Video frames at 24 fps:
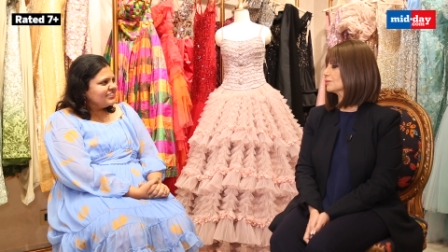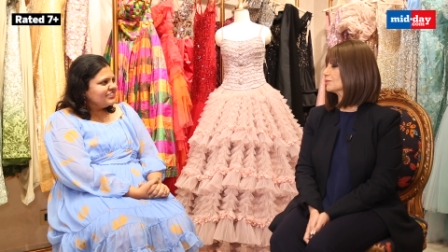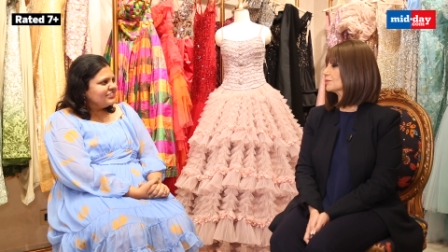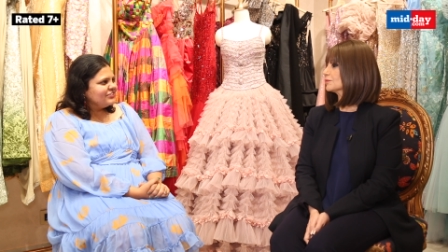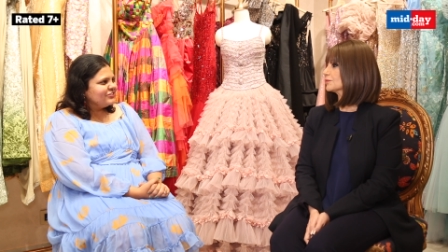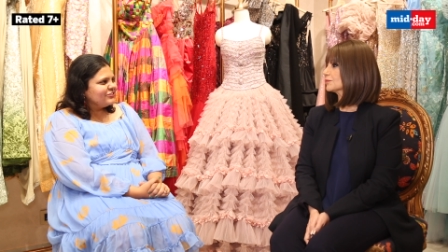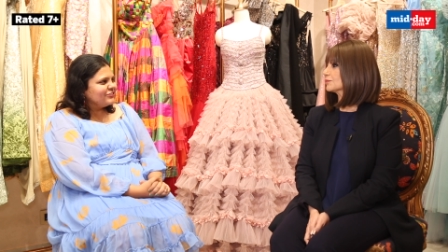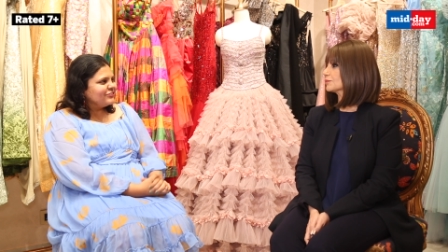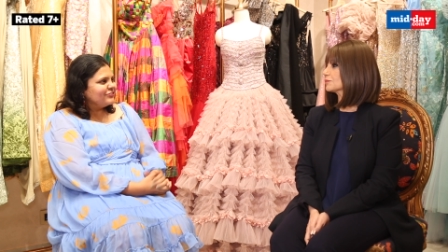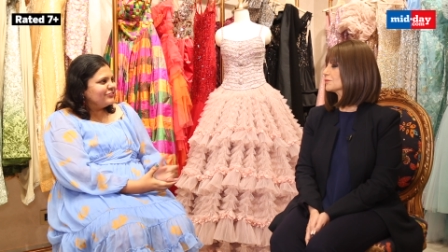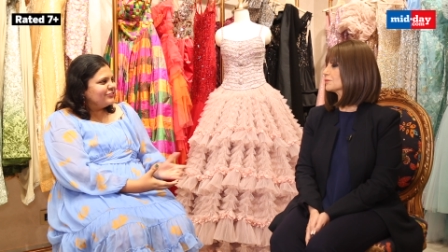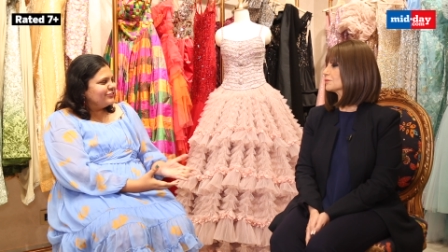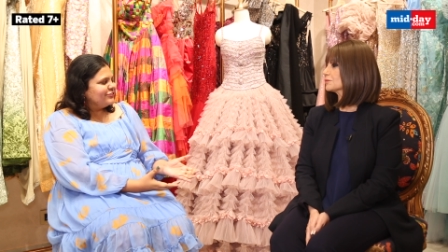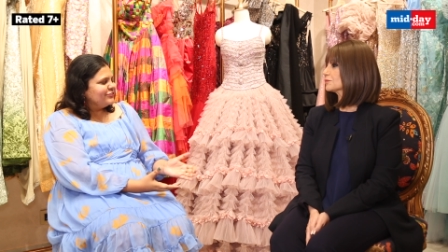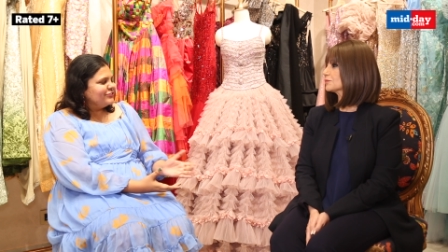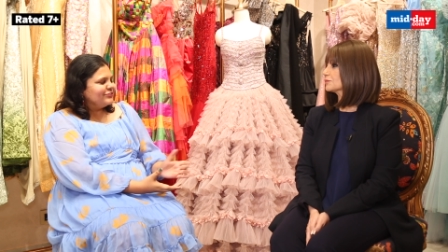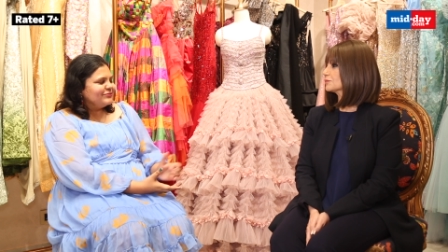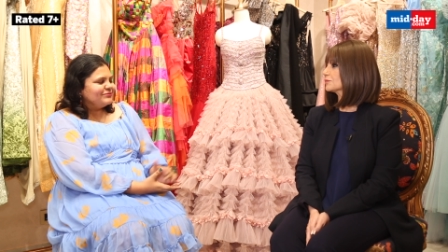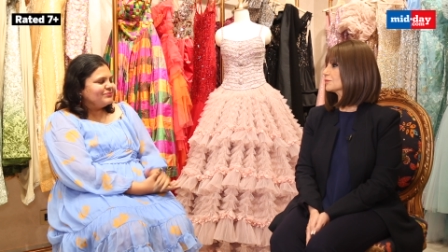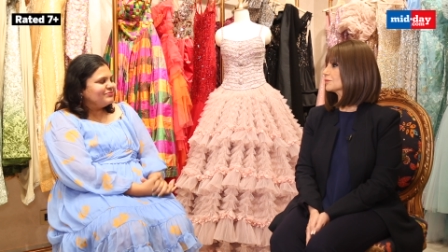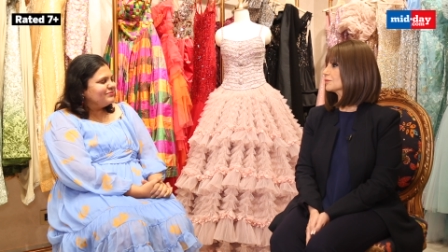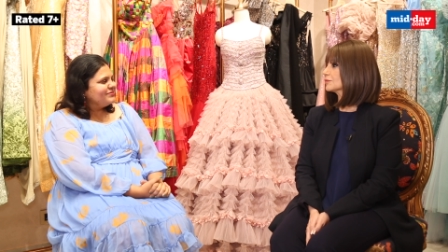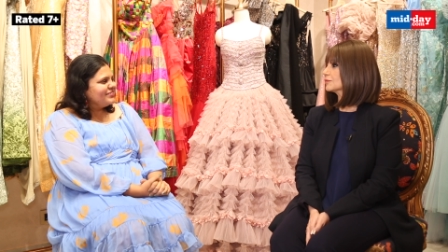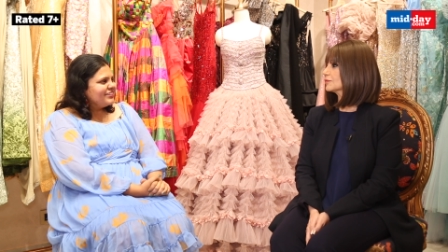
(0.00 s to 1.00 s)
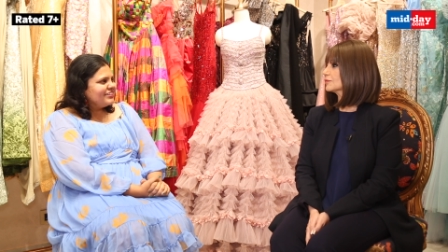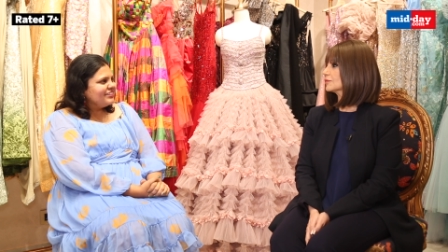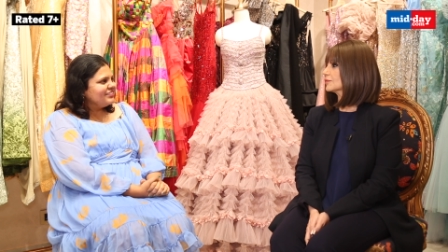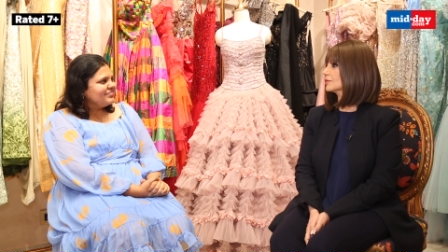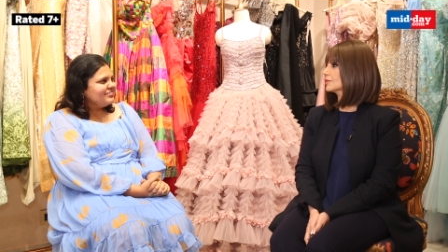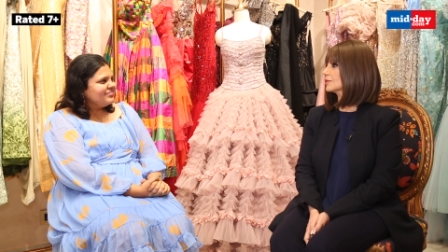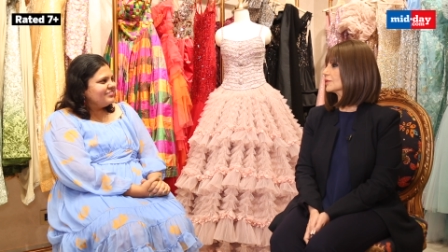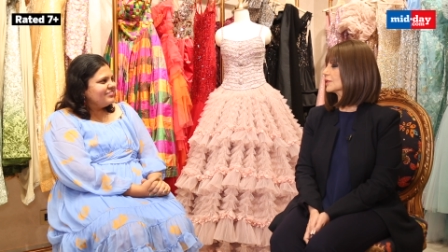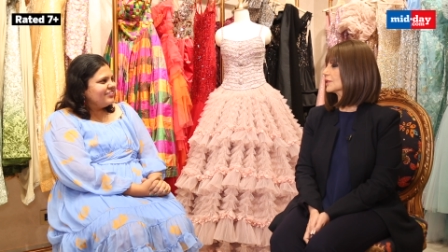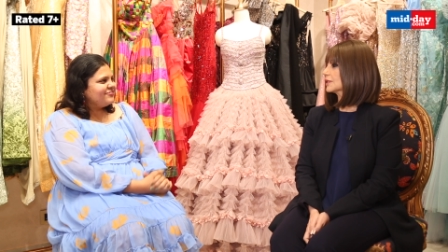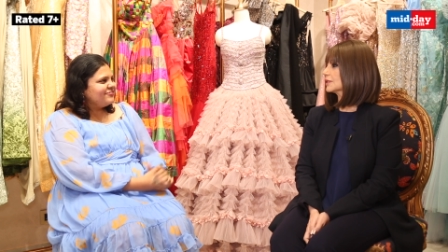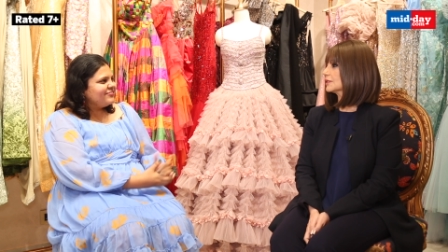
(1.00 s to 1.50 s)
so
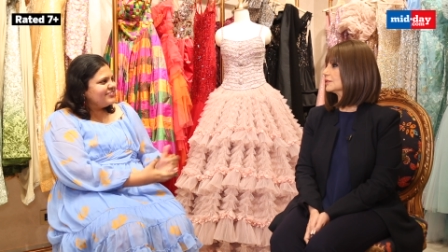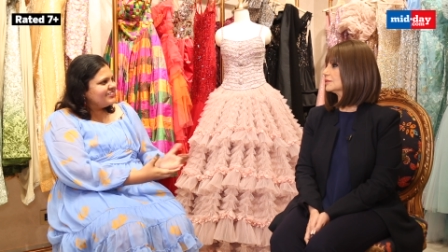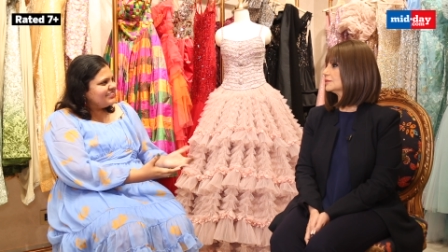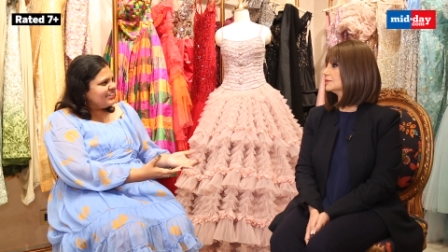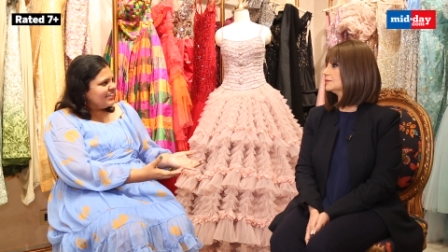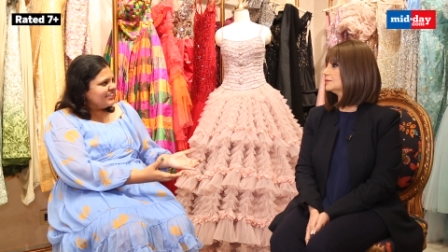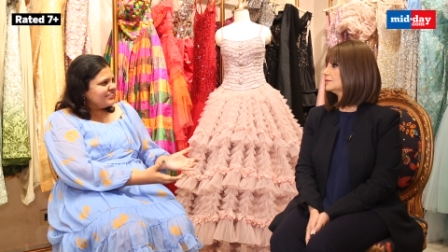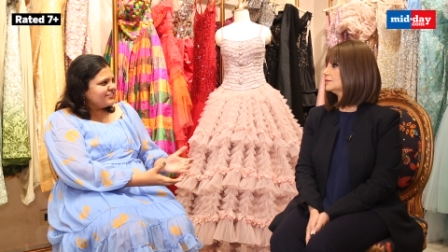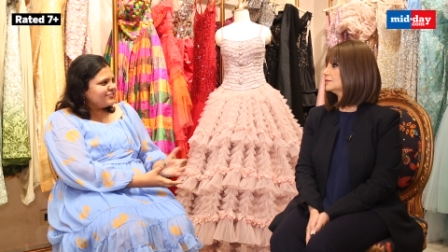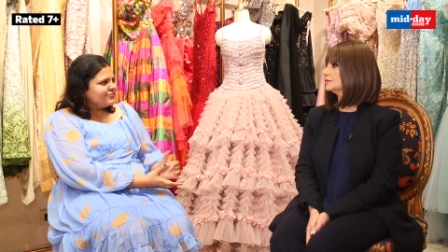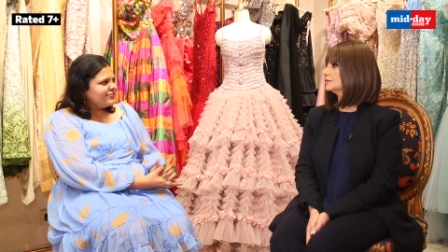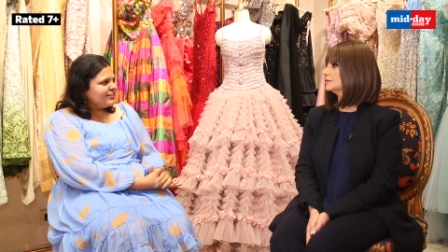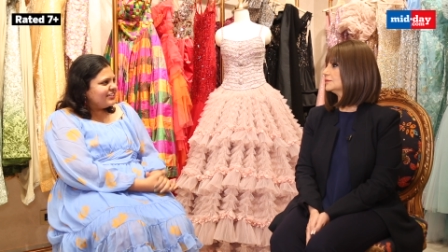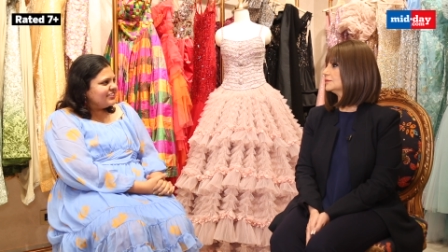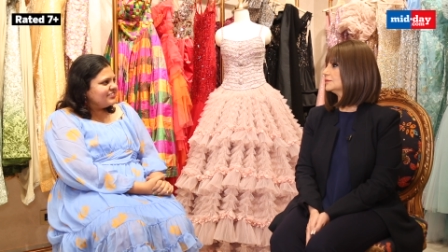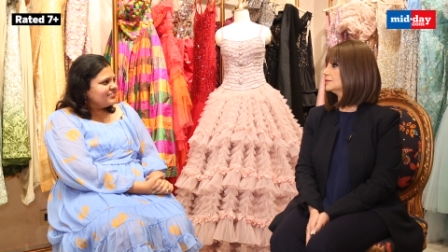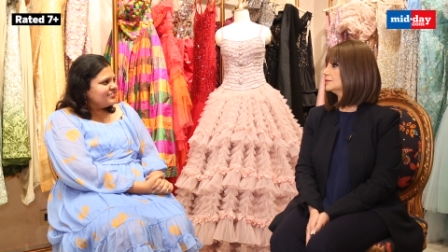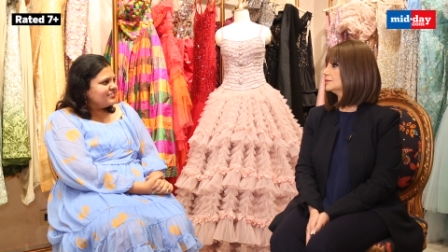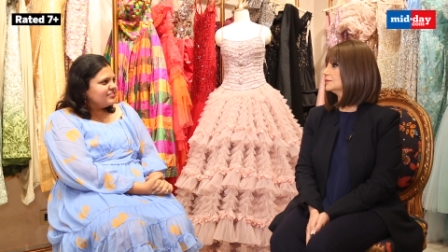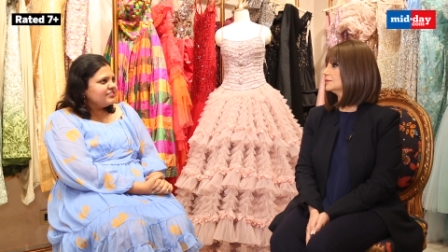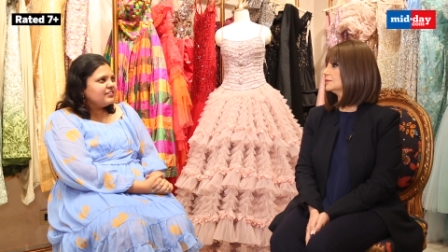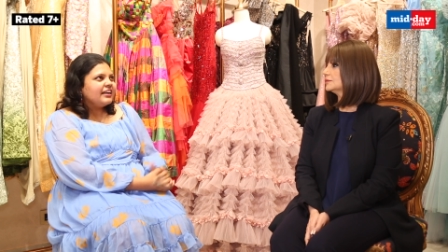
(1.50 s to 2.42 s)
if you'd like to ask,